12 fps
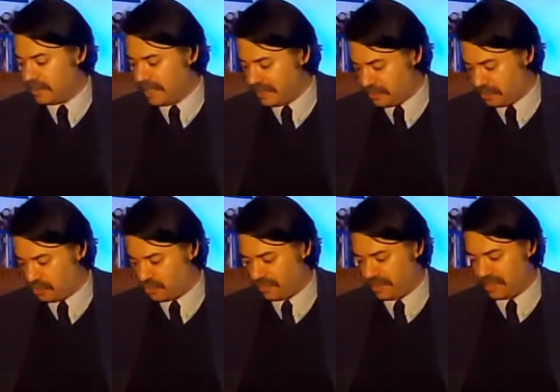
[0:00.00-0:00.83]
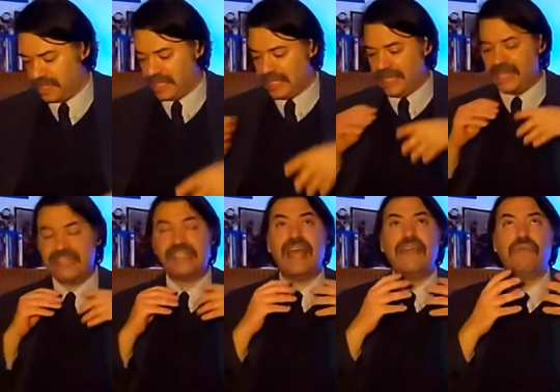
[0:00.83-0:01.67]
as usual. And
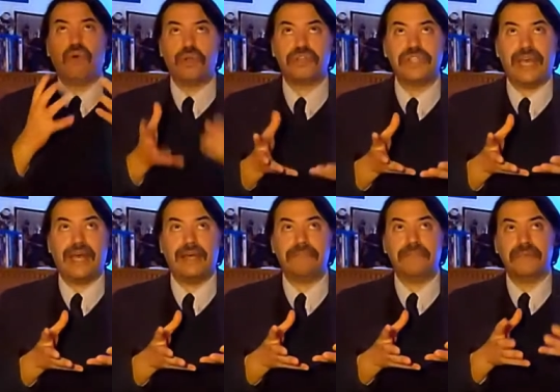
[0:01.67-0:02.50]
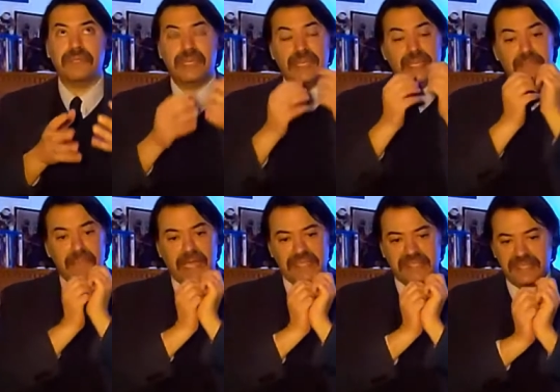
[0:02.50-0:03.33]
as I walked up,
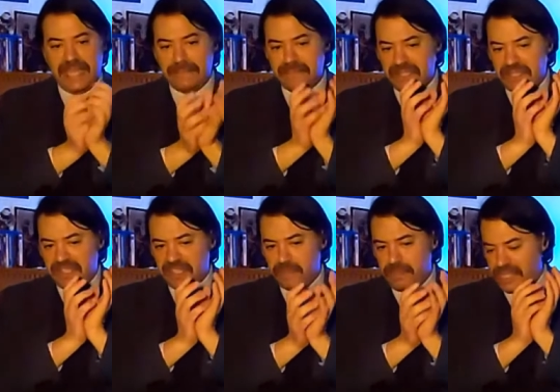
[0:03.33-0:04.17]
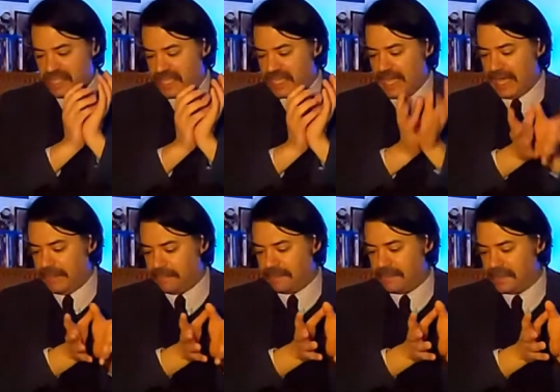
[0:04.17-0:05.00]
my steps speeding
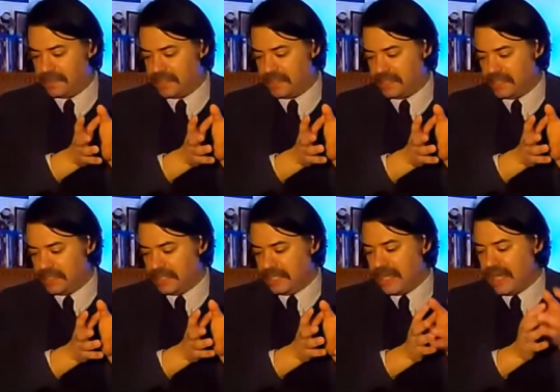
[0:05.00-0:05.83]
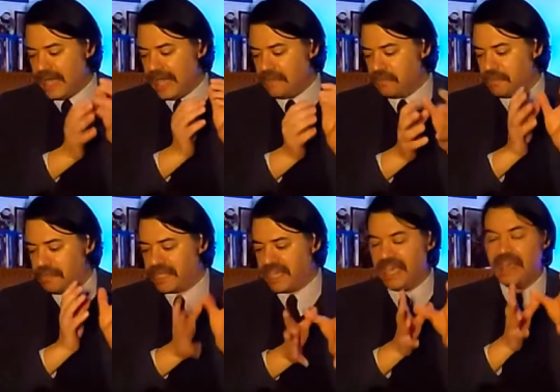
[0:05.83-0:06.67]
up, I would
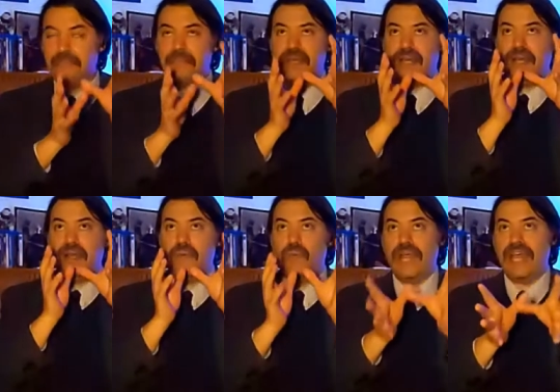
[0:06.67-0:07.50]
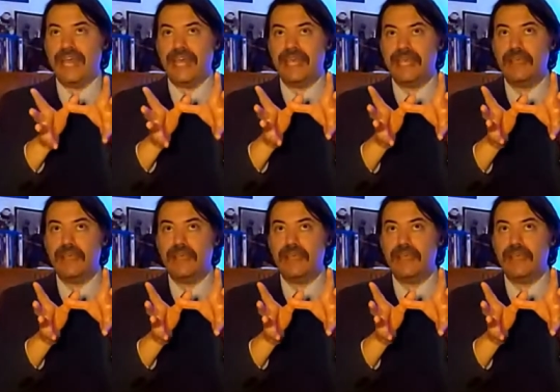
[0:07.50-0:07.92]
become aware